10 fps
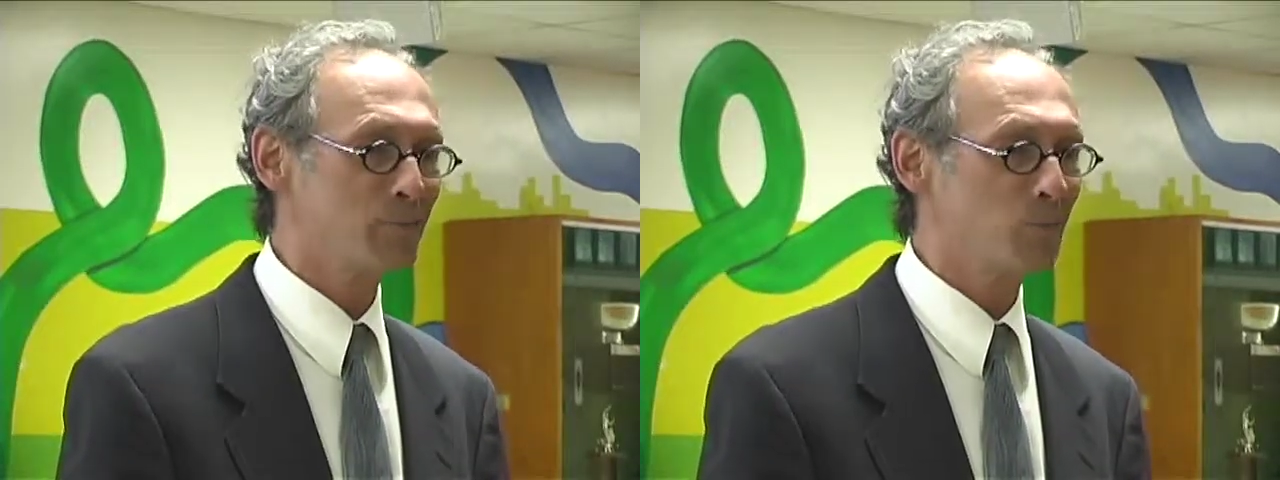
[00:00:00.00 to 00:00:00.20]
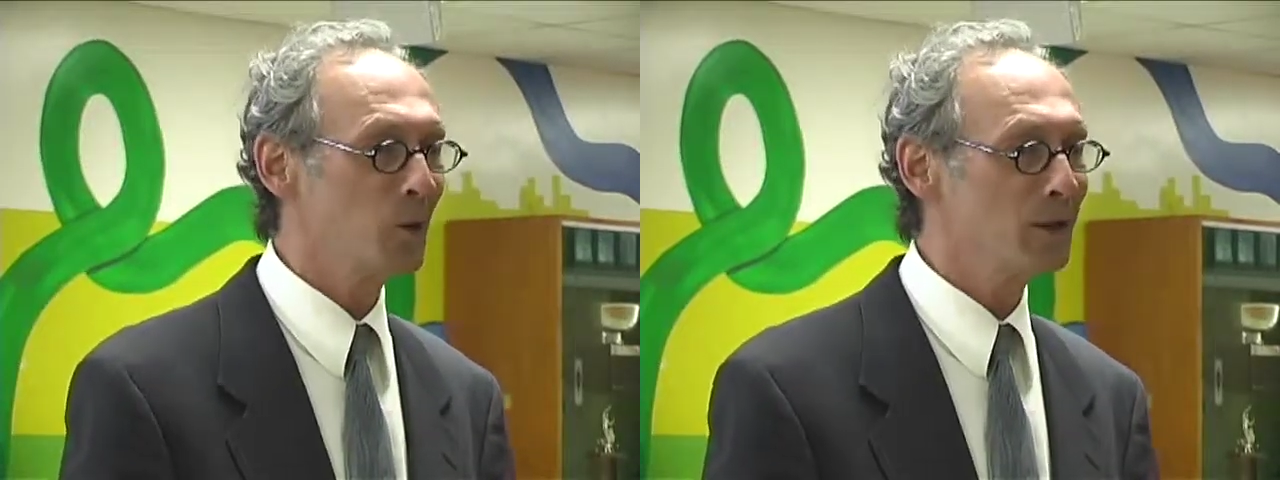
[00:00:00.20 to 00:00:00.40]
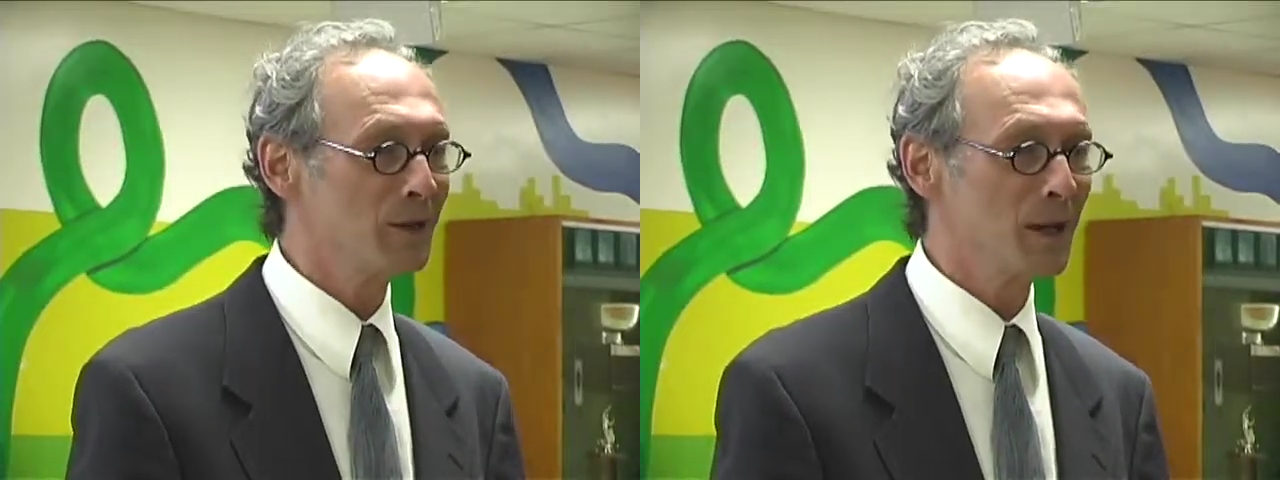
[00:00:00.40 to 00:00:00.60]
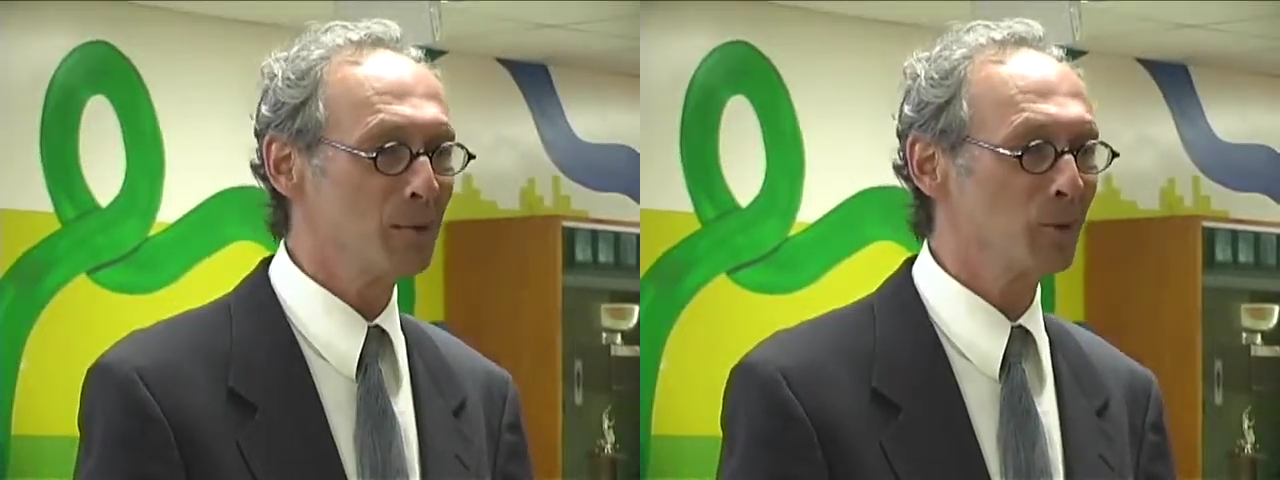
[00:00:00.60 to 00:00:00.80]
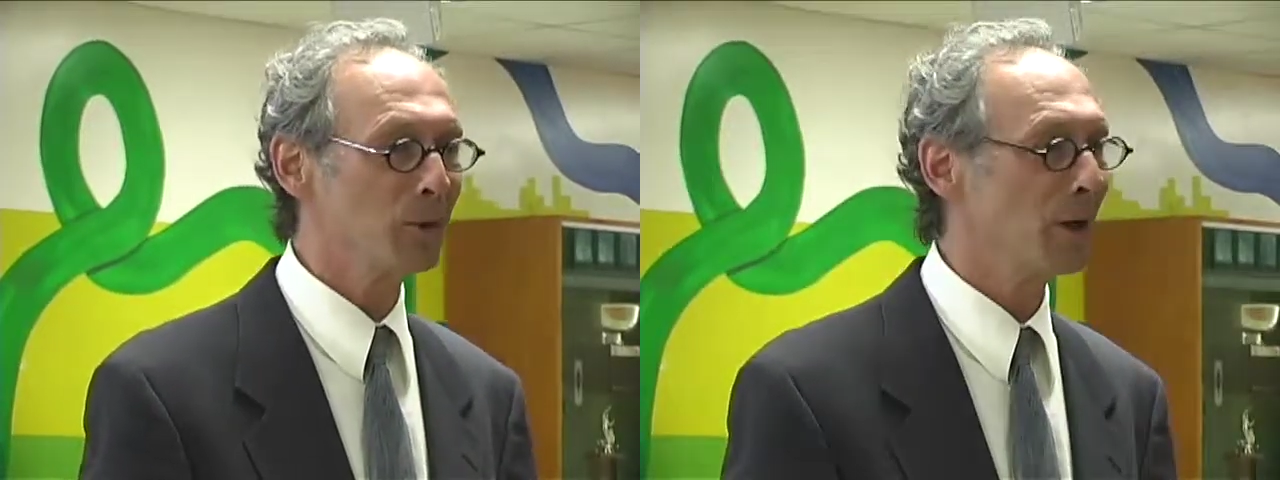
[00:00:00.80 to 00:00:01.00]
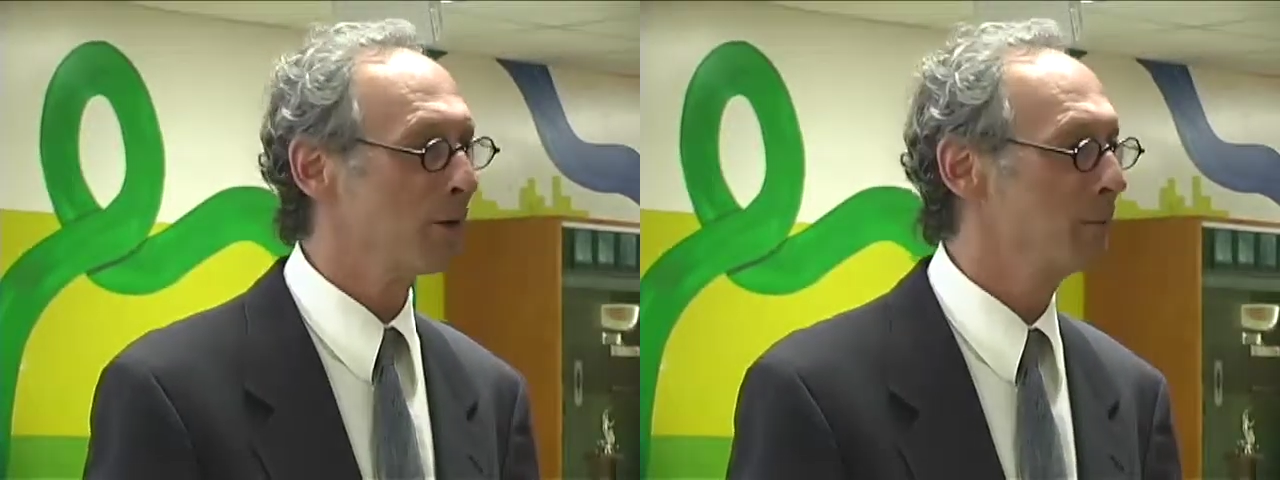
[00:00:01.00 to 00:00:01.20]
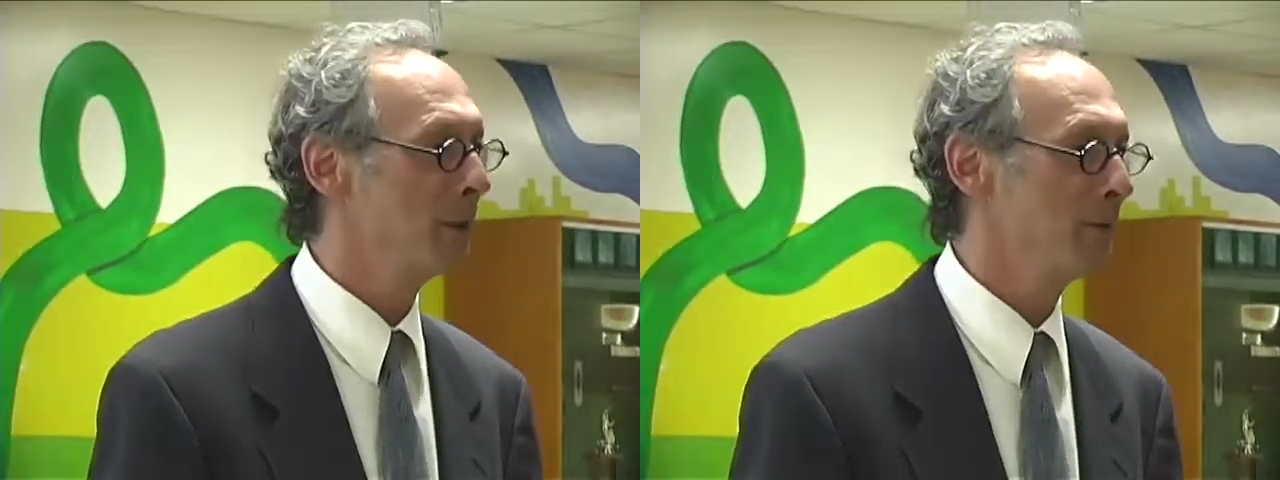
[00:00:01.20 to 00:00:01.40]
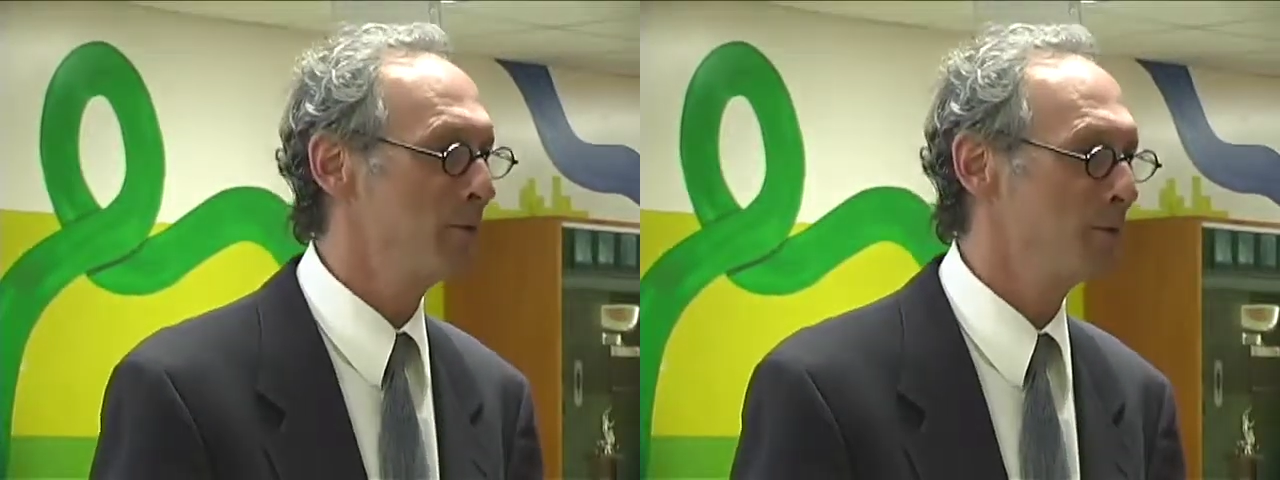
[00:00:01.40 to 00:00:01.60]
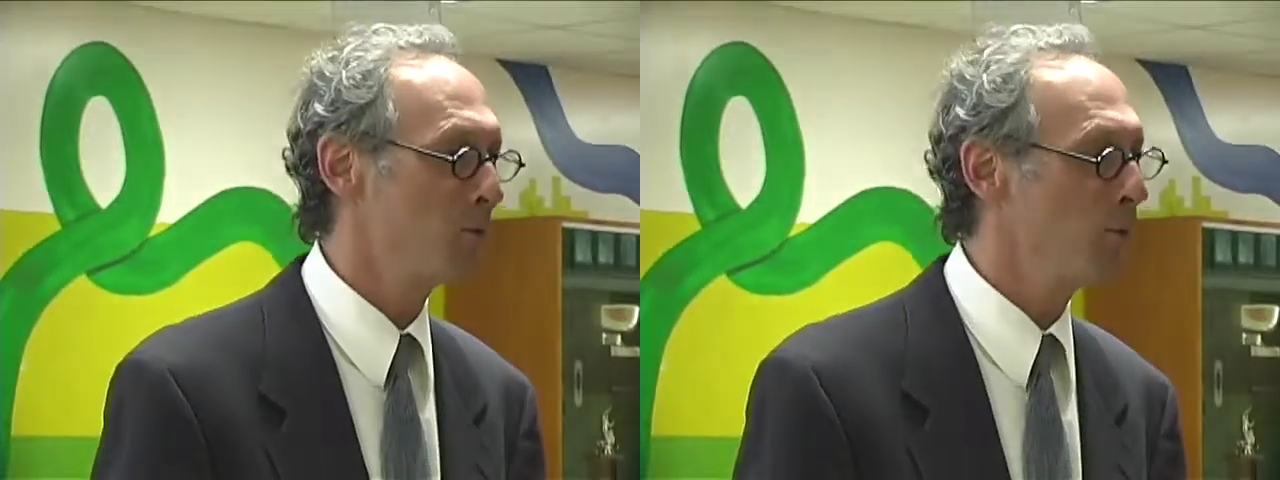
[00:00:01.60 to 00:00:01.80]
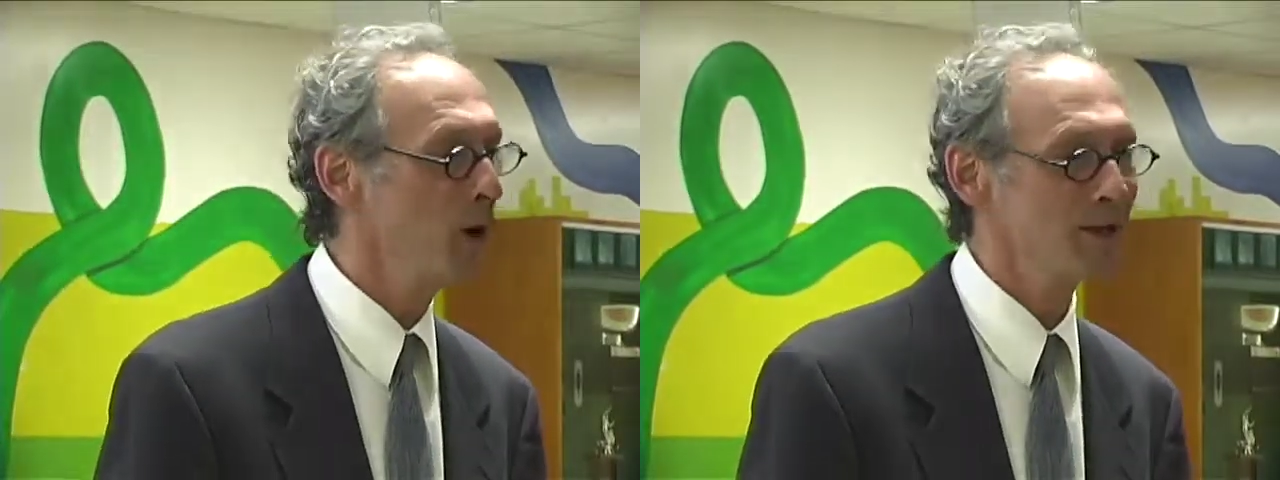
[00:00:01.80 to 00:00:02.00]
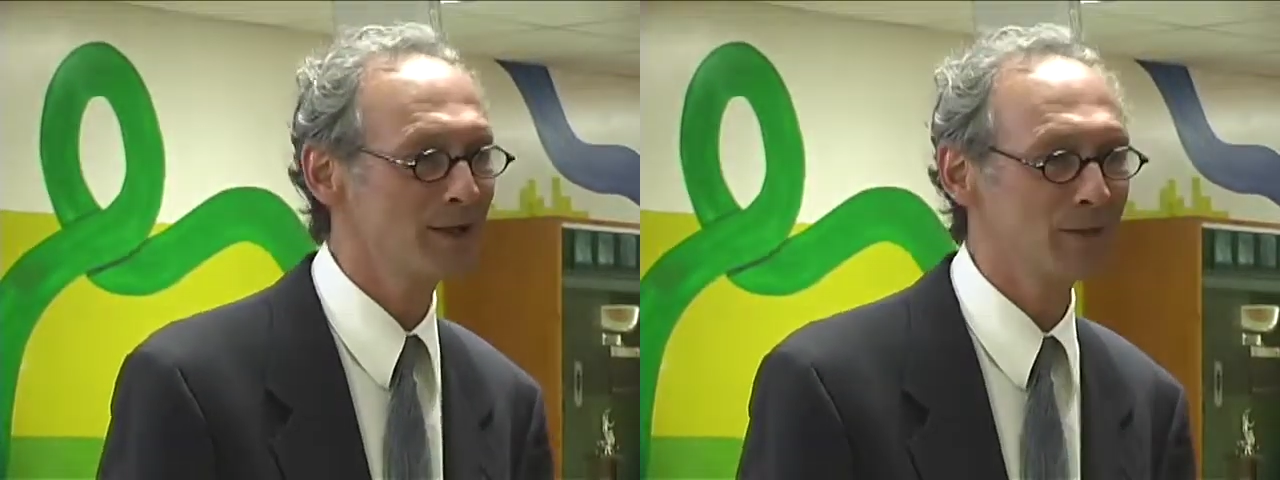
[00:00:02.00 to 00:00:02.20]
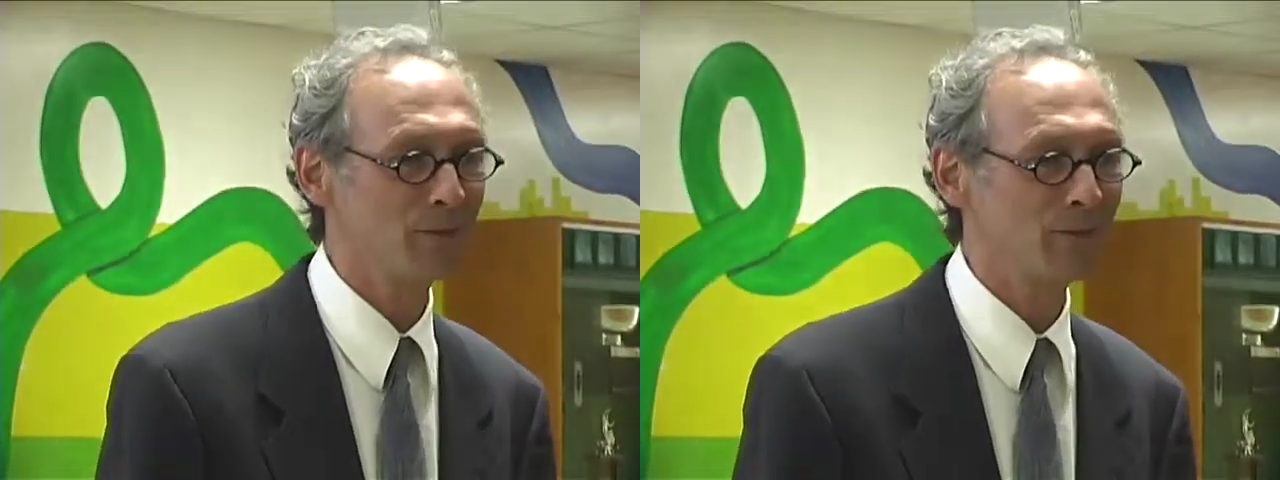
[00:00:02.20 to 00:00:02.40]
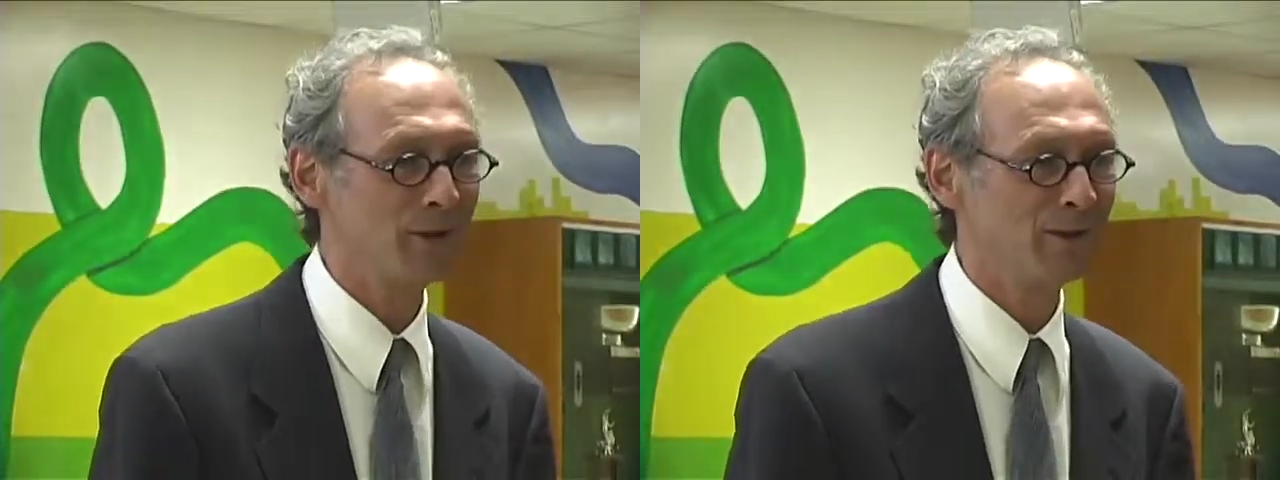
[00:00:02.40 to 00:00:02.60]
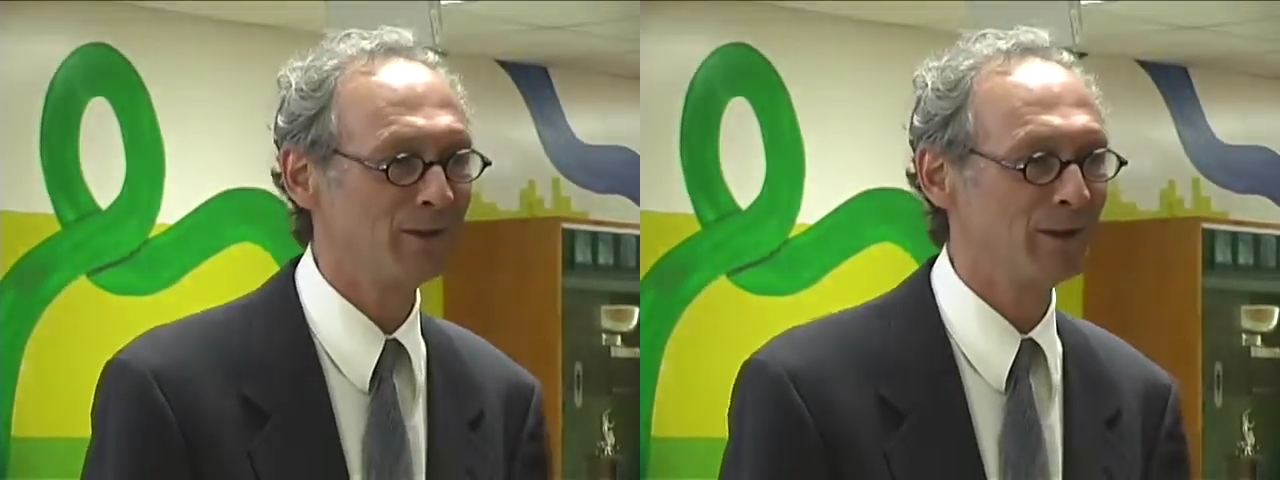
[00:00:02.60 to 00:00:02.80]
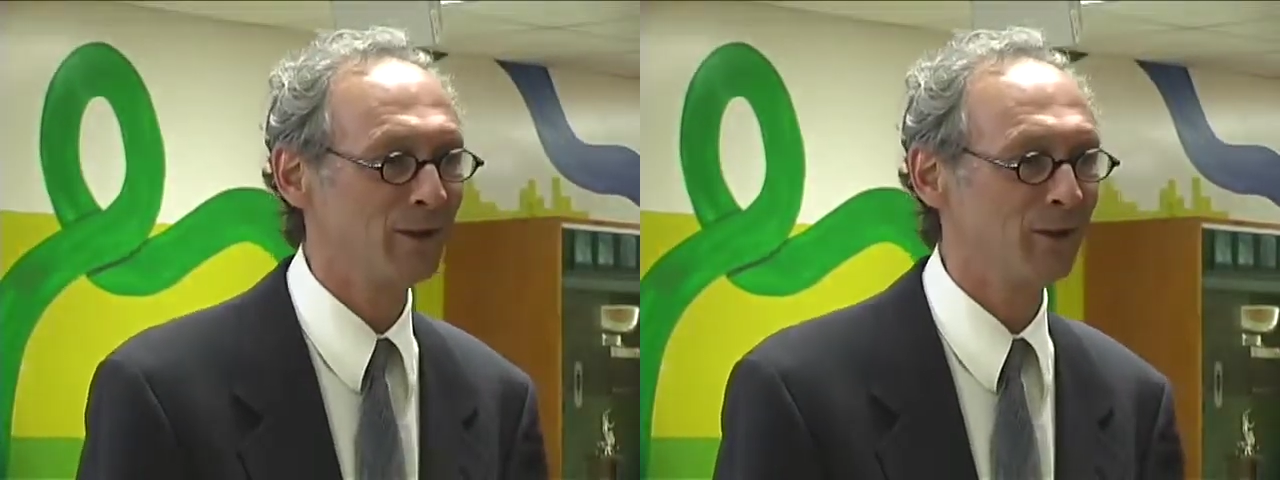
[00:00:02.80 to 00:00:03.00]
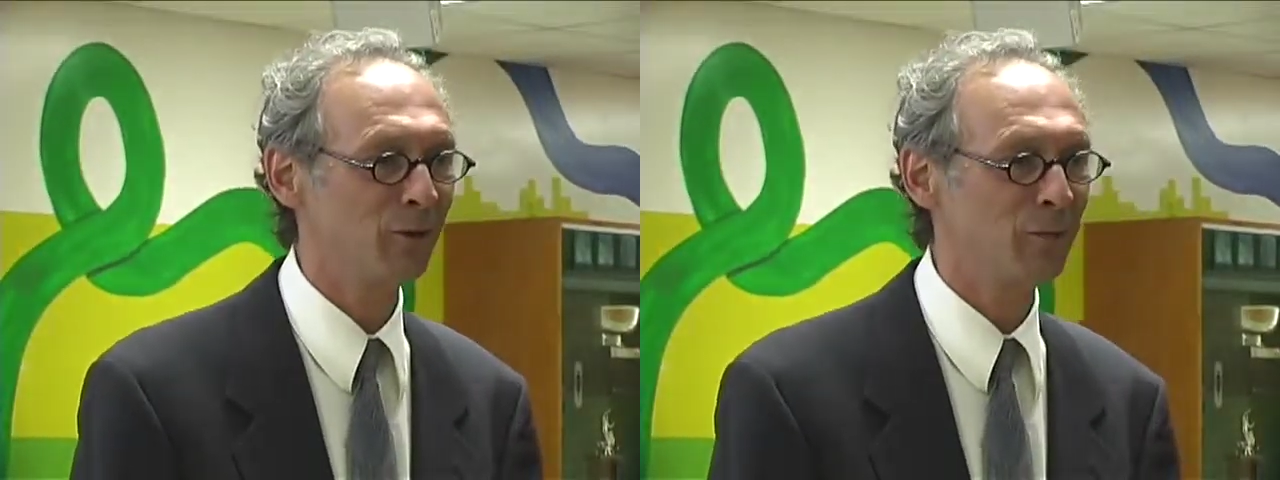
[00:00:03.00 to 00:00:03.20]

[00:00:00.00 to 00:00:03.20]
one time or another maybe watch some of these videos,